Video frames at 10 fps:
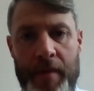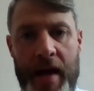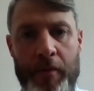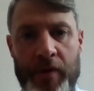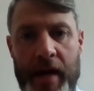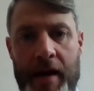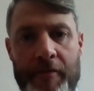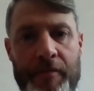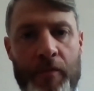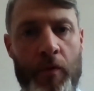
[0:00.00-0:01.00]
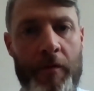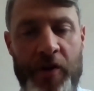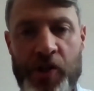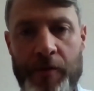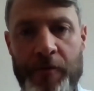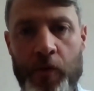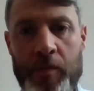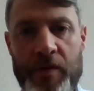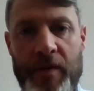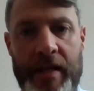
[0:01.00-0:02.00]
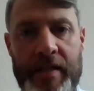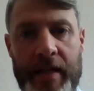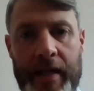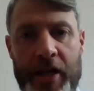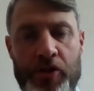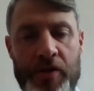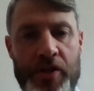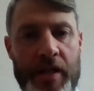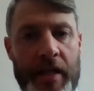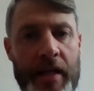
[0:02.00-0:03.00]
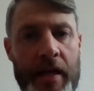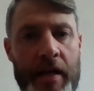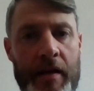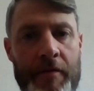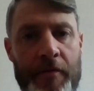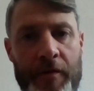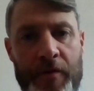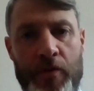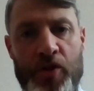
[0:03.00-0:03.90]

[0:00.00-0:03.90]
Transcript: be able to have more efficient forms of heating, electricity for the